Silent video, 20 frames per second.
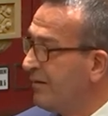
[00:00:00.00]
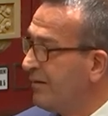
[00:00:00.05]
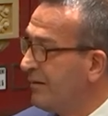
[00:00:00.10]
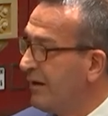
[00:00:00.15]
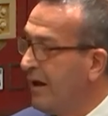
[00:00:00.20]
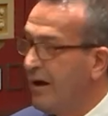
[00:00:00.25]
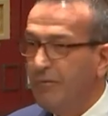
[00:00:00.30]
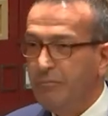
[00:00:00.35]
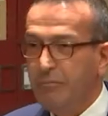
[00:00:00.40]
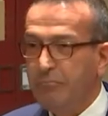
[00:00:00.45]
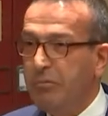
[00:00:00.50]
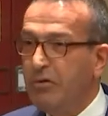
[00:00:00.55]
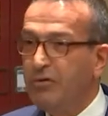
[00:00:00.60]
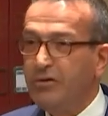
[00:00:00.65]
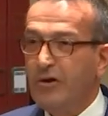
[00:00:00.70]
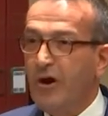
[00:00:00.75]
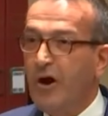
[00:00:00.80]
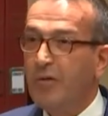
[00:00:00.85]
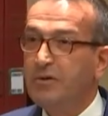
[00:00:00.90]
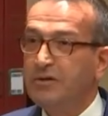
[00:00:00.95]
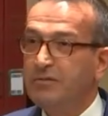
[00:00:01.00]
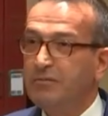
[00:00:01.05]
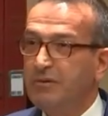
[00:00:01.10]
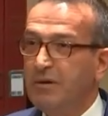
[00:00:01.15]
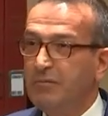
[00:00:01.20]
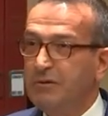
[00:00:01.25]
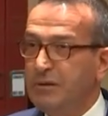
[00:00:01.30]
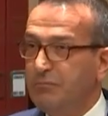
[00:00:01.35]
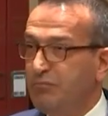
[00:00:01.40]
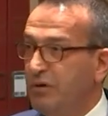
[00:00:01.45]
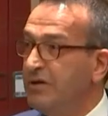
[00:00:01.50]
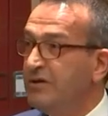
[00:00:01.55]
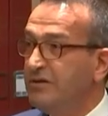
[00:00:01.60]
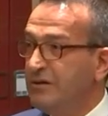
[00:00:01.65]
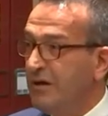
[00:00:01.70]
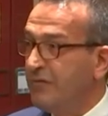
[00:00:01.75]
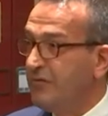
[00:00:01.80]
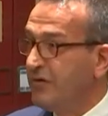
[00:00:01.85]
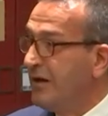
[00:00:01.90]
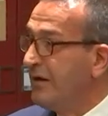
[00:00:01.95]
Now, building a home is a pretty
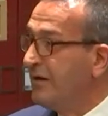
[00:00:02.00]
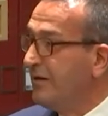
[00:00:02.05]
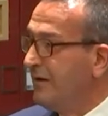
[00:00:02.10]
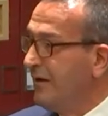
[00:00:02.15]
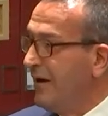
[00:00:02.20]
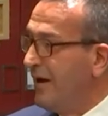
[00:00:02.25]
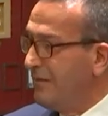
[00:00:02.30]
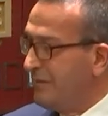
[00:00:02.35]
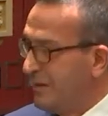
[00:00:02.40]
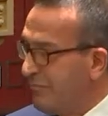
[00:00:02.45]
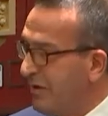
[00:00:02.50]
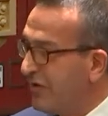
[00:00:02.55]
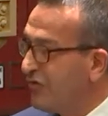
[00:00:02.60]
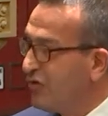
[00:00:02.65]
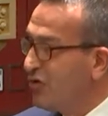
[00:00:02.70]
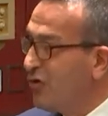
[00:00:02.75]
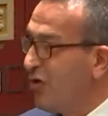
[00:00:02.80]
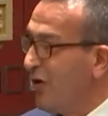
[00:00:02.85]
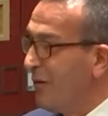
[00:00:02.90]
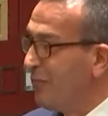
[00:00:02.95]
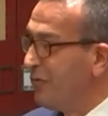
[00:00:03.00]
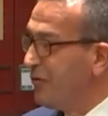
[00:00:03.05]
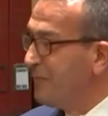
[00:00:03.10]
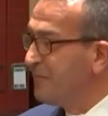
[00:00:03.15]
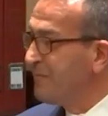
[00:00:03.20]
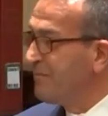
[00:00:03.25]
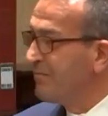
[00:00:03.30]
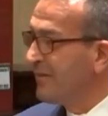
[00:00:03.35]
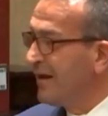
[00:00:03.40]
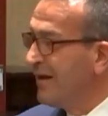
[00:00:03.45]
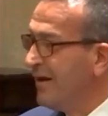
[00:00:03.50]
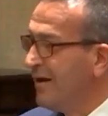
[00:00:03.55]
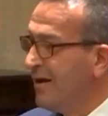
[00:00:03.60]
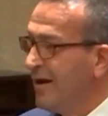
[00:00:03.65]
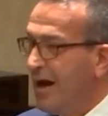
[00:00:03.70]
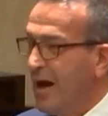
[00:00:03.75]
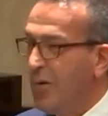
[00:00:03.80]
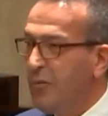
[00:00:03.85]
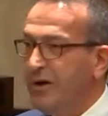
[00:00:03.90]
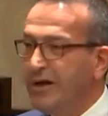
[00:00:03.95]
tough gig at the best of times.
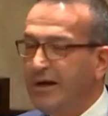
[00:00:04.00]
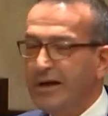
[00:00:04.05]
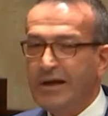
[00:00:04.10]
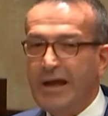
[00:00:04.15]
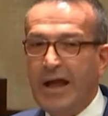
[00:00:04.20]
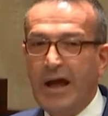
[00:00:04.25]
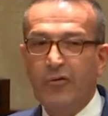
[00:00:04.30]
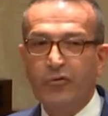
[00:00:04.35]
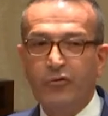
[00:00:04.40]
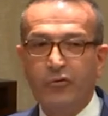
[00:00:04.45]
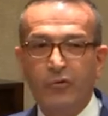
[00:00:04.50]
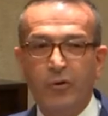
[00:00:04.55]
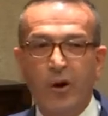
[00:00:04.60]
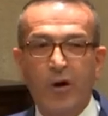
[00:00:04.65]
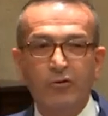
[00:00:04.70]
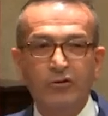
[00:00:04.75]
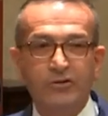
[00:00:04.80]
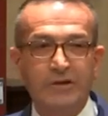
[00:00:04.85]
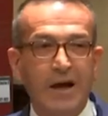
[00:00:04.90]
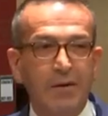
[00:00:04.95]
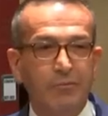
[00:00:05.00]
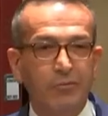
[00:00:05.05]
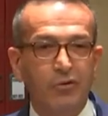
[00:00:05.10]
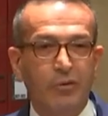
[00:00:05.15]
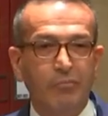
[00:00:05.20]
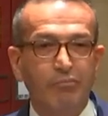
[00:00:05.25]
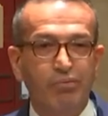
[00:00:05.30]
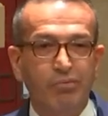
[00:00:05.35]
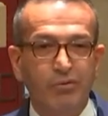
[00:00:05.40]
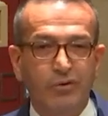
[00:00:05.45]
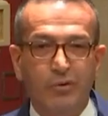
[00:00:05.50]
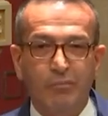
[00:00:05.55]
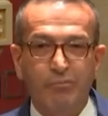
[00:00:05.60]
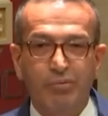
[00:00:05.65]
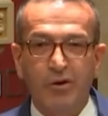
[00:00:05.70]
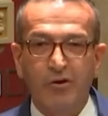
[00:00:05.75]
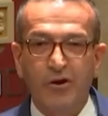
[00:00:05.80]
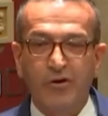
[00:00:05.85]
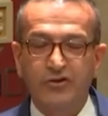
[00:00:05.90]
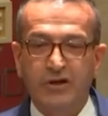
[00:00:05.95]
And when you get a council who holds up your
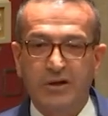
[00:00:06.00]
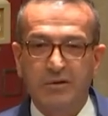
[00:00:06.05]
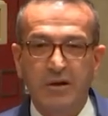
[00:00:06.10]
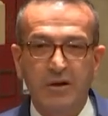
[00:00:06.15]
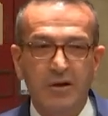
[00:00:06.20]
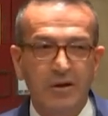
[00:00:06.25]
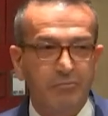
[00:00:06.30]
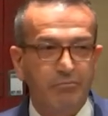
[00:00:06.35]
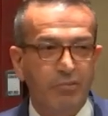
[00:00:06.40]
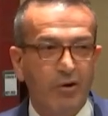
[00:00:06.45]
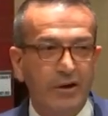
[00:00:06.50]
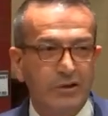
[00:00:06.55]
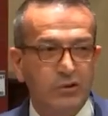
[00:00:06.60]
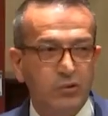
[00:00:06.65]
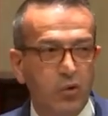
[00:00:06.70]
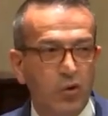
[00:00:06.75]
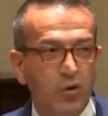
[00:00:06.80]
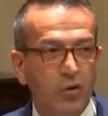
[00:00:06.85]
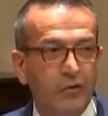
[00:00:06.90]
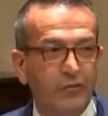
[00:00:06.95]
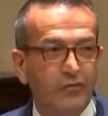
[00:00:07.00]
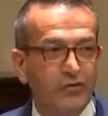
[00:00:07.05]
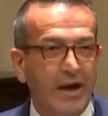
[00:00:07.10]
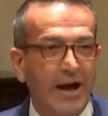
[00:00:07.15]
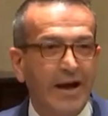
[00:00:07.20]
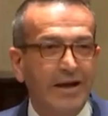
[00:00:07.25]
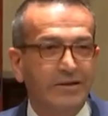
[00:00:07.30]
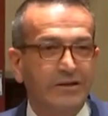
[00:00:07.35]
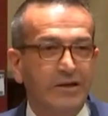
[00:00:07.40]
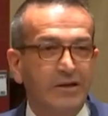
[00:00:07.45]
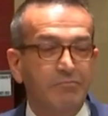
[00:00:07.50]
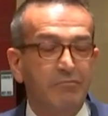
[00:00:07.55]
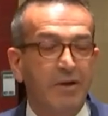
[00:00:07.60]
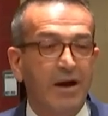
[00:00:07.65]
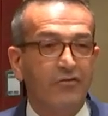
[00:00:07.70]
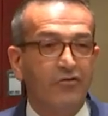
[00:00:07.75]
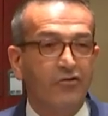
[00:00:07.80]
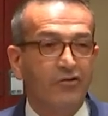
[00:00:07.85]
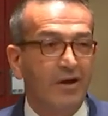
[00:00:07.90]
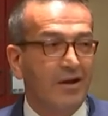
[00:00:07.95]
project by 12 to 18
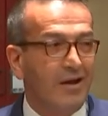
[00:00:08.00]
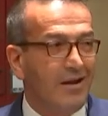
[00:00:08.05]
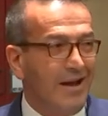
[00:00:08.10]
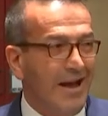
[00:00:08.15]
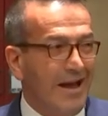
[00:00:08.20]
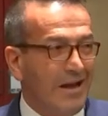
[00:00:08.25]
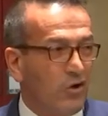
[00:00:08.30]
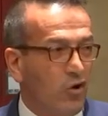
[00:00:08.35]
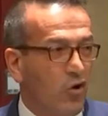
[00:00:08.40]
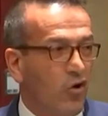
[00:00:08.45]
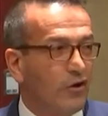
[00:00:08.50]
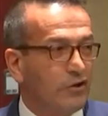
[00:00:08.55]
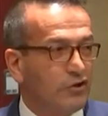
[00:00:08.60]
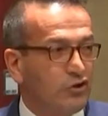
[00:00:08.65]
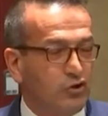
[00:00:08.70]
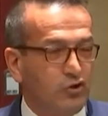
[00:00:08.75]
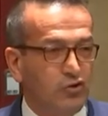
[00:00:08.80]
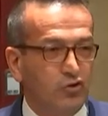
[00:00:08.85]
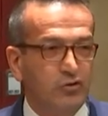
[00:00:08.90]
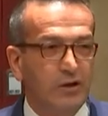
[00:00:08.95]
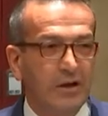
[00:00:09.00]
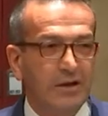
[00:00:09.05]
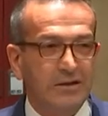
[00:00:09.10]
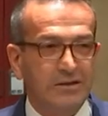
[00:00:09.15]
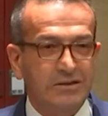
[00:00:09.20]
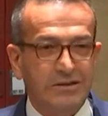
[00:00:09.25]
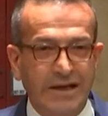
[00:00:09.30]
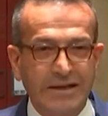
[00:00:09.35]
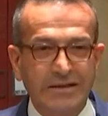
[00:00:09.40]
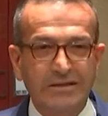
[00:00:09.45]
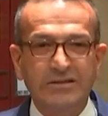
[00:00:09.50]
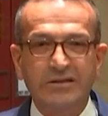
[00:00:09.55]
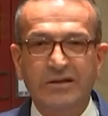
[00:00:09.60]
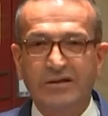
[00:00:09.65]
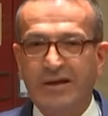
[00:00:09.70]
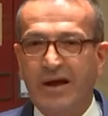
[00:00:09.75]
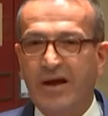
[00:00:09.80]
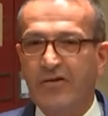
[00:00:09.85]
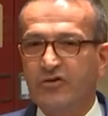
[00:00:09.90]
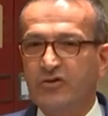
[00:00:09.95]
months and costs you tens of
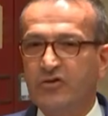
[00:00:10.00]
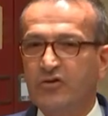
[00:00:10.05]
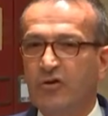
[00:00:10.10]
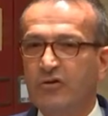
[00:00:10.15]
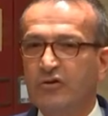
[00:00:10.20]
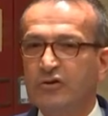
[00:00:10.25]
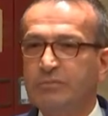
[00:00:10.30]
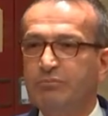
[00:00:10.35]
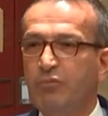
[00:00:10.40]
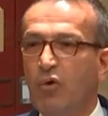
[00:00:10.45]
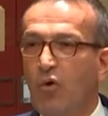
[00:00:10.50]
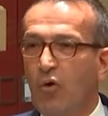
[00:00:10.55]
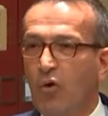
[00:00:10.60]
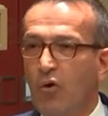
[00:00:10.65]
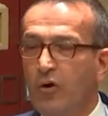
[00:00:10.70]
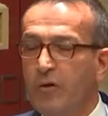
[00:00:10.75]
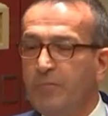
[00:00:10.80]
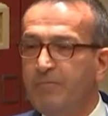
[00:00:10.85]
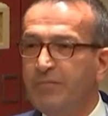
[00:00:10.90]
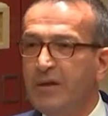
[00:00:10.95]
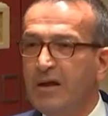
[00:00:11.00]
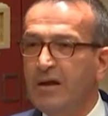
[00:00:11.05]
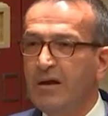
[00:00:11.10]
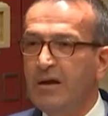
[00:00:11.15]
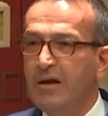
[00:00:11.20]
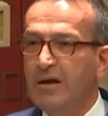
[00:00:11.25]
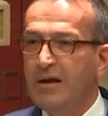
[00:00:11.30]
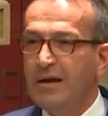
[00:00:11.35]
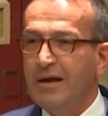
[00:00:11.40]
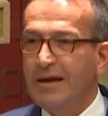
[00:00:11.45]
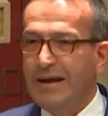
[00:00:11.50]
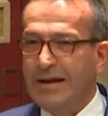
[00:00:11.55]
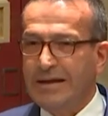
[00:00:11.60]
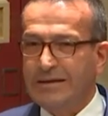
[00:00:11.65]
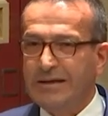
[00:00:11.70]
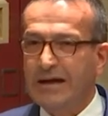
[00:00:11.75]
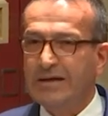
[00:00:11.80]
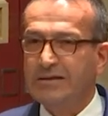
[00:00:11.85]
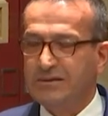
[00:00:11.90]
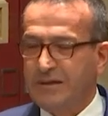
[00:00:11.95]
thousands of dollars more, it
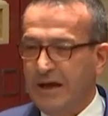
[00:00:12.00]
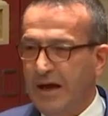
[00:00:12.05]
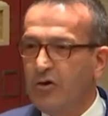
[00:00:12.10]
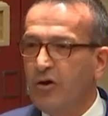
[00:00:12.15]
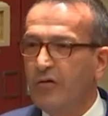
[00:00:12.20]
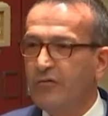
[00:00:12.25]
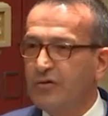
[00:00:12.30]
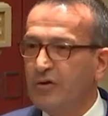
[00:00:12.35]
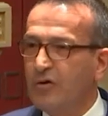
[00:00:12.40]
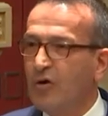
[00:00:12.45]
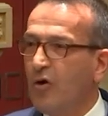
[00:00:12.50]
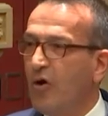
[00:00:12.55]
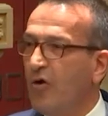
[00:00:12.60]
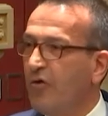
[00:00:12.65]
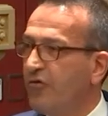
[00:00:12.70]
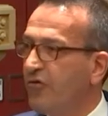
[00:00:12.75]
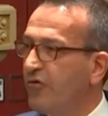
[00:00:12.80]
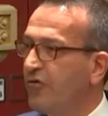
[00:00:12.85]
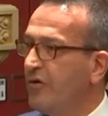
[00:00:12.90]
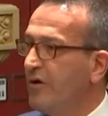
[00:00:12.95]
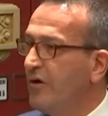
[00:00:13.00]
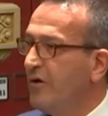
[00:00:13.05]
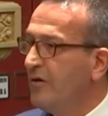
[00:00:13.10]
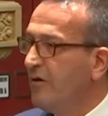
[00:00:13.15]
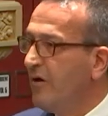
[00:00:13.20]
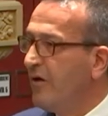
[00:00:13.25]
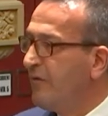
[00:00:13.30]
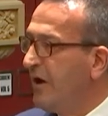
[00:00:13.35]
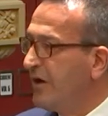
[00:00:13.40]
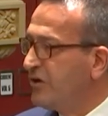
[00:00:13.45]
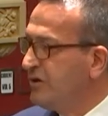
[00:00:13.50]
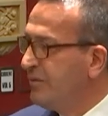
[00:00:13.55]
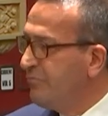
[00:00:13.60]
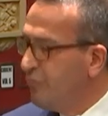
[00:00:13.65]
does take off the gloss of actually